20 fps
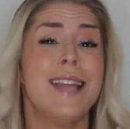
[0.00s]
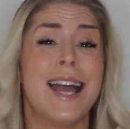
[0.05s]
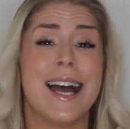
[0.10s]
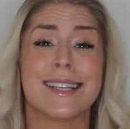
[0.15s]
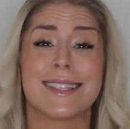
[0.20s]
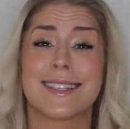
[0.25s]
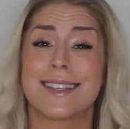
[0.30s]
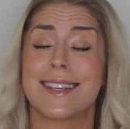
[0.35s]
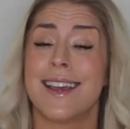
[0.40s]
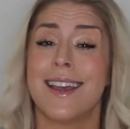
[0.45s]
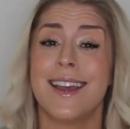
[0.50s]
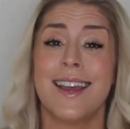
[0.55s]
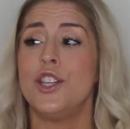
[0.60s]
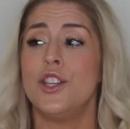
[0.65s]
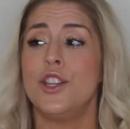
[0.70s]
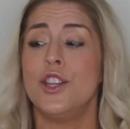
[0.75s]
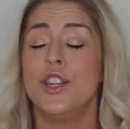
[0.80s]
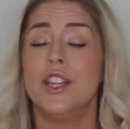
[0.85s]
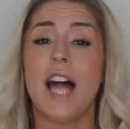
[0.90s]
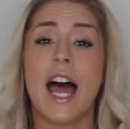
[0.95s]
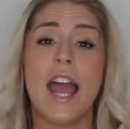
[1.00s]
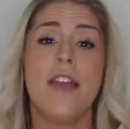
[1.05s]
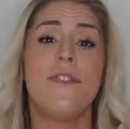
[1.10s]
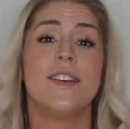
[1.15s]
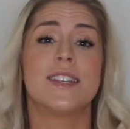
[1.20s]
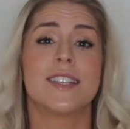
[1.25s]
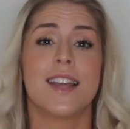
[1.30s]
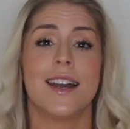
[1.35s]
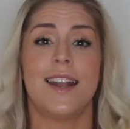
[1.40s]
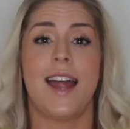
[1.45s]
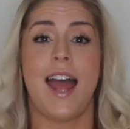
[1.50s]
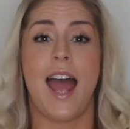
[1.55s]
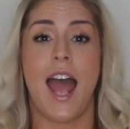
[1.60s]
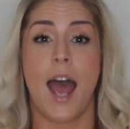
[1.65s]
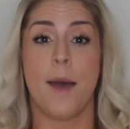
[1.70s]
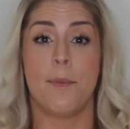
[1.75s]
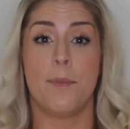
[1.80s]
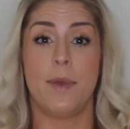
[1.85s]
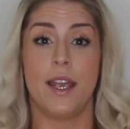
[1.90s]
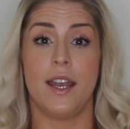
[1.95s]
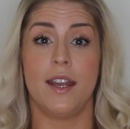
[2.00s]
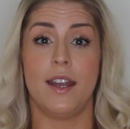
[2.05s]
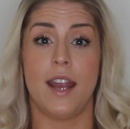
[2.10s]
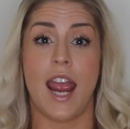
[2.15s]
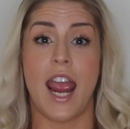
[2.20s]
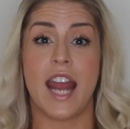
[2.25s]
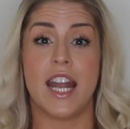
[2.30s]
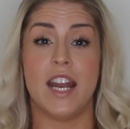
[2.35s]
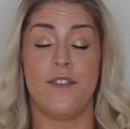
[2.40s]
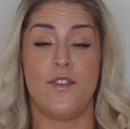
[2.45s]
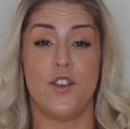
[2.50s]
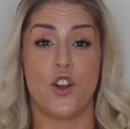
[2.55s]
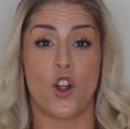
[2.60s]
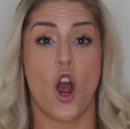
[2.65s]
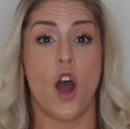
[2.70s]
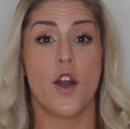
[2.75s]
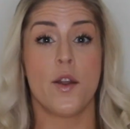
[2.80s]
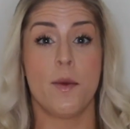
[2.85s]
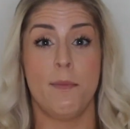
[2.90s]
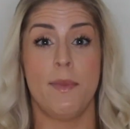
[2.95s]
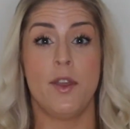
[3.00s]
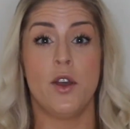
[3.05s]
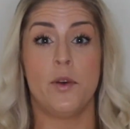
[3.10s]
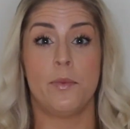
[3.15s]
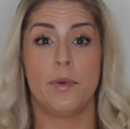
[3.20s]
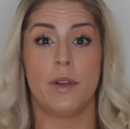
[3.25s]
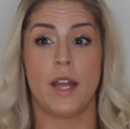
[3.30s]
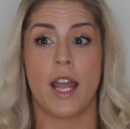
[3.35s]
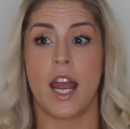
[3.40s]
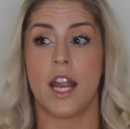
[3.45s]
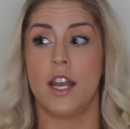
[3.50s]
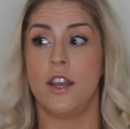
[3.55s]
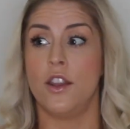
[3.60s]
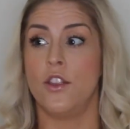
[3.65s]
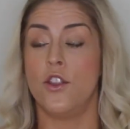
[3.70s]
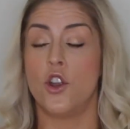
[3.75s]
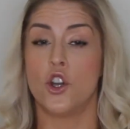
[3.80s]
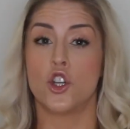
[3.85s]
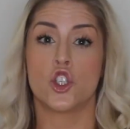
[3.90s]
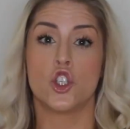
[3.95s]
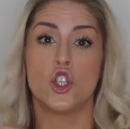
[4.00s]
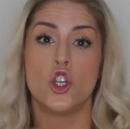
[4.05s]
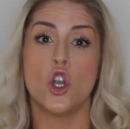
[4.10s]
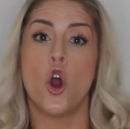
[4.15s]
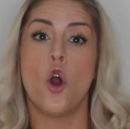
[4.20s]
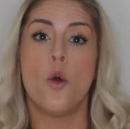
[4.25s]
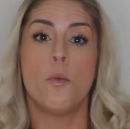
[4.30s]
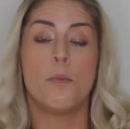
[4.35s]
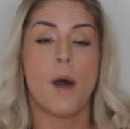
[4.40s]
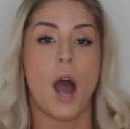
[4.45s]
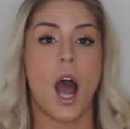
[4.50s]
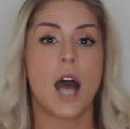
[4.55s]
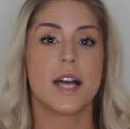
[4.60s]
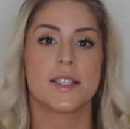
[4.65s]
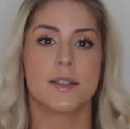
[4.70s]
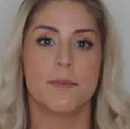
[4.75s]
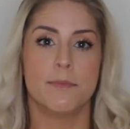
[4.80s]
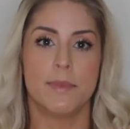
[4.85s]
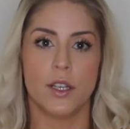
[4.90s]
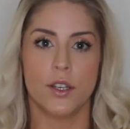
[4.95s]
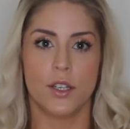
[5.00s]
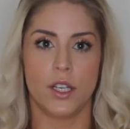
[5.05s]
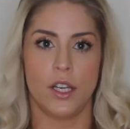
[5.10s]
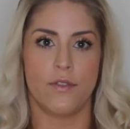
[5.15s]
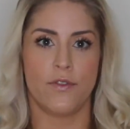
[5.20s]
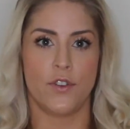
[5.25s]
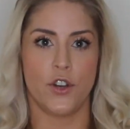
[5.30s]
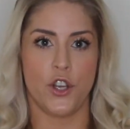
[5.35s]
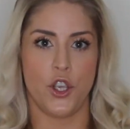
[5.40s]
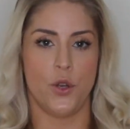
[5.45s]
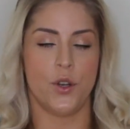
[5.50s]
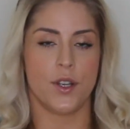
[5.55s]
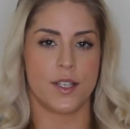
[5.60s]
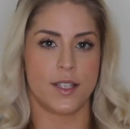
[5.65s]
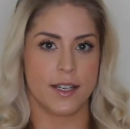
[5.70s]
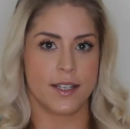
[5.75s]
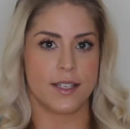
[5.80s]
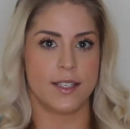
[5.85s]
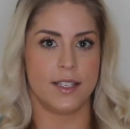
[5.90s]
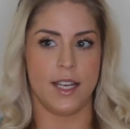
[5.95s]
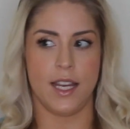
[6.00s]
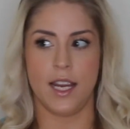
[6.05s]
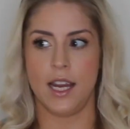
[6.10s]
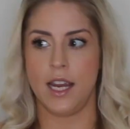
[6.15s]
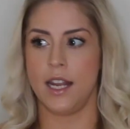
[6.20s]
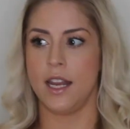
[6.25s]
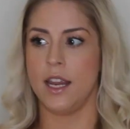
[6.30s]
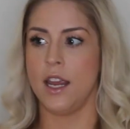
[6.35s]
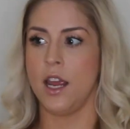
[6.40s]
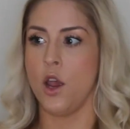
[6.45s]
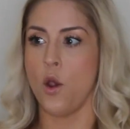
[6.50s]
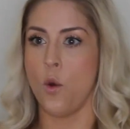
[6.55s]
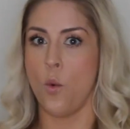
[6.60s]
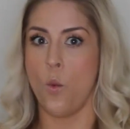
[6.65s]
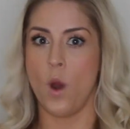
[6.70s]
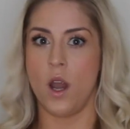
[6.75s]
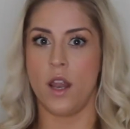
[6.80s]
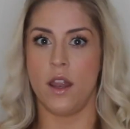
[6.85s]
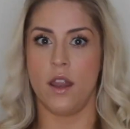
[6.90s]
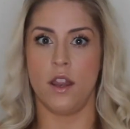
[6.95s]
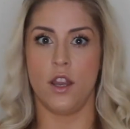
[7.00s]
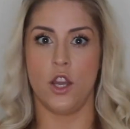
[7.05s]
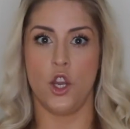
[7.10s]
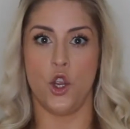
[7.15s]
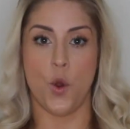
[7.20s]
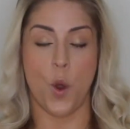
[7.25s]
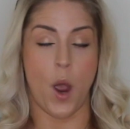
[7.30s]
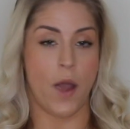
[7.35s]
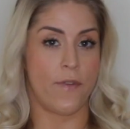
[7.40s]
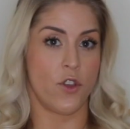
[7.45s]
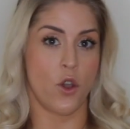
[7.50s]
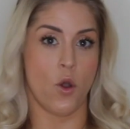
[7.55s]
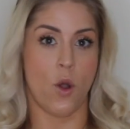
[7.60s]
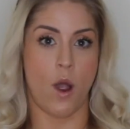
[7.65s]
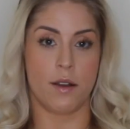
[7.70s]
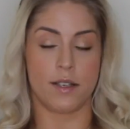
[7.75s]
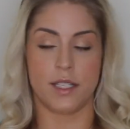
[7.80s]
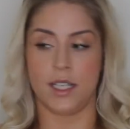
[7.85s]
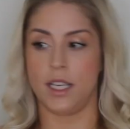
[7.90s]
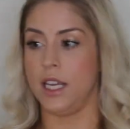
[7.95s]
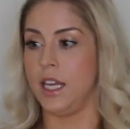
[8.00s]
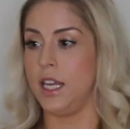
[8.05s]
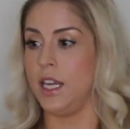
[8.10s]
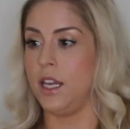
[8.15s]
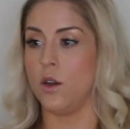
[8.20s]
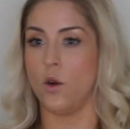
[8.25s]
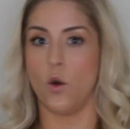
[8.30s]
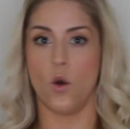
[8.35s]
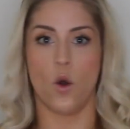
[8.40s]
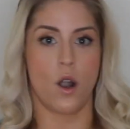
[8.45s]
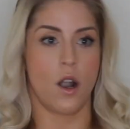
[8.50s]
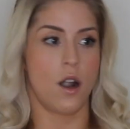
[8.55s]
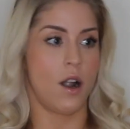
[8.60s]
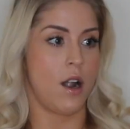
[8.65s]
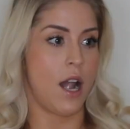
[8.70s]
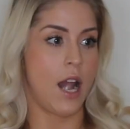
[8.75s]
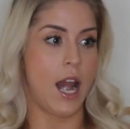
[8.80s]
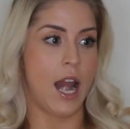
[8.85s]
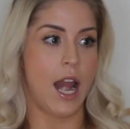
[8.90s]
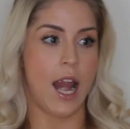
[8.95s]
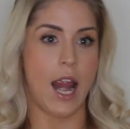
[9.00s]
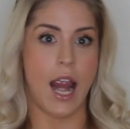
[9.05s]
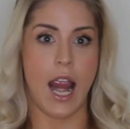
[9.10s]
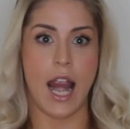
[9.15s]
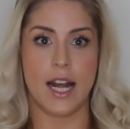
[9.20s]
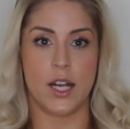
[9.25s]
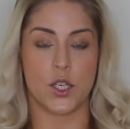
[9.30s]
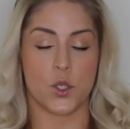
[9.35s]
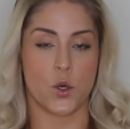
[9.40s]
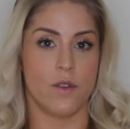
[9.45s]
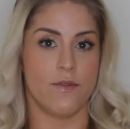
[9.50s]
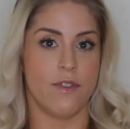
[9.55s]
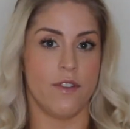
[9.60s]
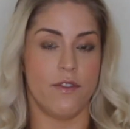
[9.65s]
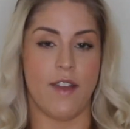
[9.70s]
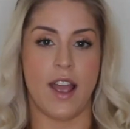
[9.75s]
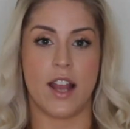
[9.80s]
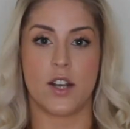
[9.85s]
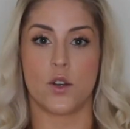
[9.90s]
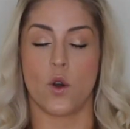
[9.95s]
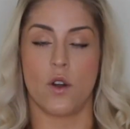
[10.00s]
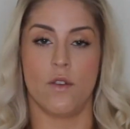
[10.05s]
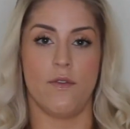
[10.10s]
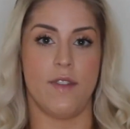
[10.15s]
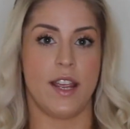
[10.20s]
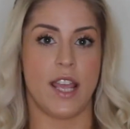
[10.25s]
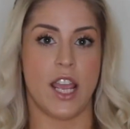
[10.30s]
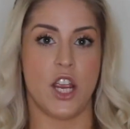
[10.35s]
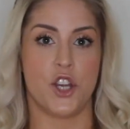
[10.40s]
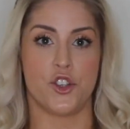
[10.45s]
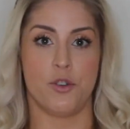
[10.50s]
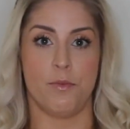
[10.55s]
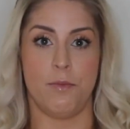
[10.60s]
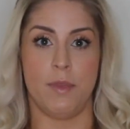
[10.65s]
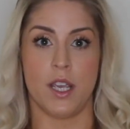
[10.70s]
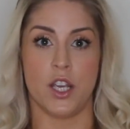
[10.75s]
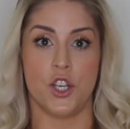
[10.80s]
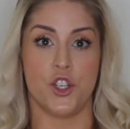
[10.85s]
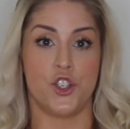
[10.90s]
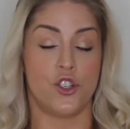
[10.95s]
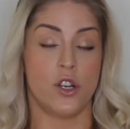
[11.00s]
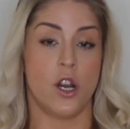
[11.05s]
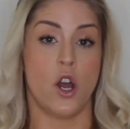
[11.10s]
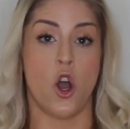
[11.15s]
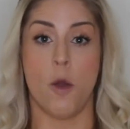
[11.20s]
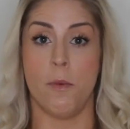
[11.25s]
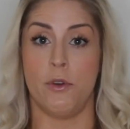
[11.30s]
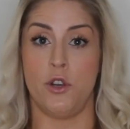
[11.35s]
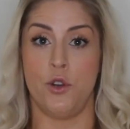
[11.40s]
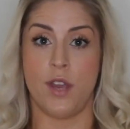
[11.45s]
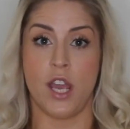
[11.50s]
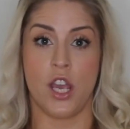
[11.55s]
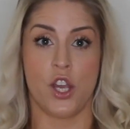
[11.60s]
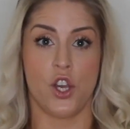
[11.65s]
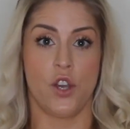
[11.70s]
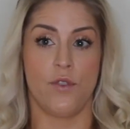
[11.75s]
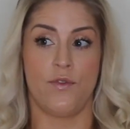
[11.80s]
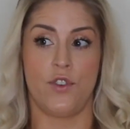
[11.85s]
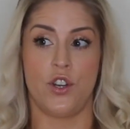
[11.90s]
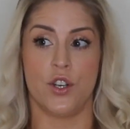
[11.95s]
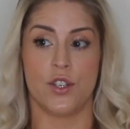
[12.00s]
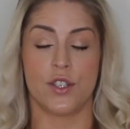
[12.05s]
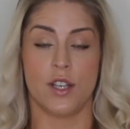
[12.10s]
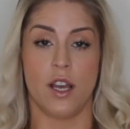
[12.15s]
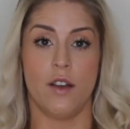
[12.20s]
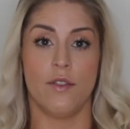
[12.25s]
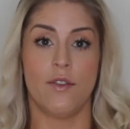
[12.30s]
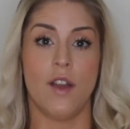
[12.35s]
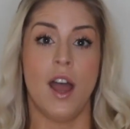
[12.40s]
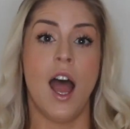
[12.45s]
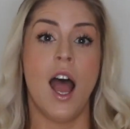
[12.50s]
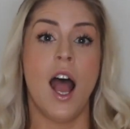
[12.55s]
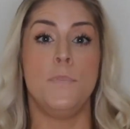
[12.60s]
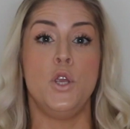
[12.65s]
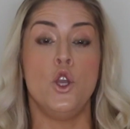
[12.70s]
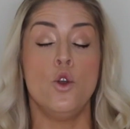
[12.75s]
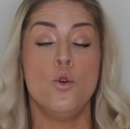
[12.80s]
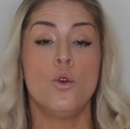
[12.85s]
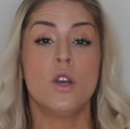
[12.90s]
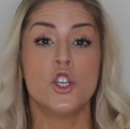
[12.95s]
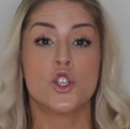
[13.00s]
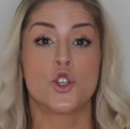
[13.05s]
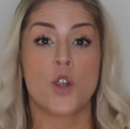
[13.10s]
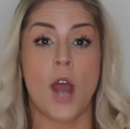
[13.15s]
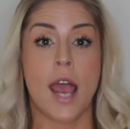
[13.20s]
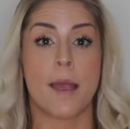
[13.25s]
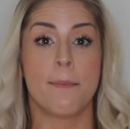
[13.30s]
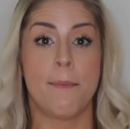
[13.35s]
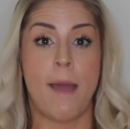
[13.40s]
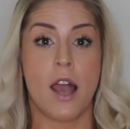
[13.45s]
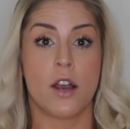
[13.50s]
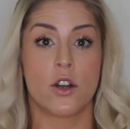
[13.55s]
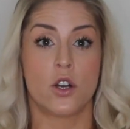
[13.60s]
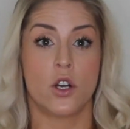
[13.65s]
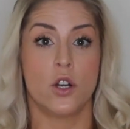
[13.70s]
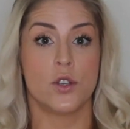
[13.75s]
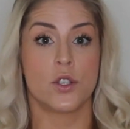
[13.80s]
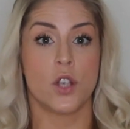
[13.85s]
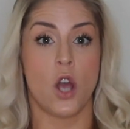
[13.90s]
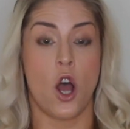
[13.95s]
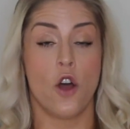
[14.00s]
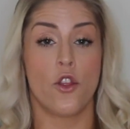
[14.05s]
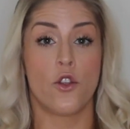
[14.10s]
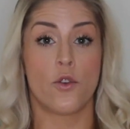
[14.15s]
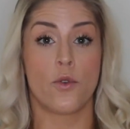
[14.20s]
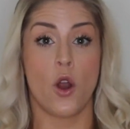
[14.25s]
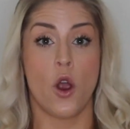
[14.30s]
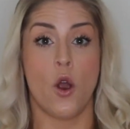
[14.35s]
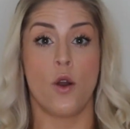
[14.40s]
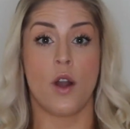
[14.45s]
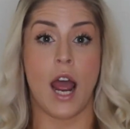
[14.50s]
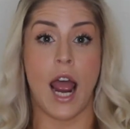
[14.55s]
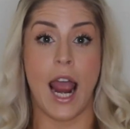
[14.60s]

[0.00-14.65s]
yes, life is gonna happen and if you're on a meal plan, there's no possibility for you to succeed when you have to go out to eat or any sort of event or vacation because you're not home and you can't cook for yourself. You can track macros on the road.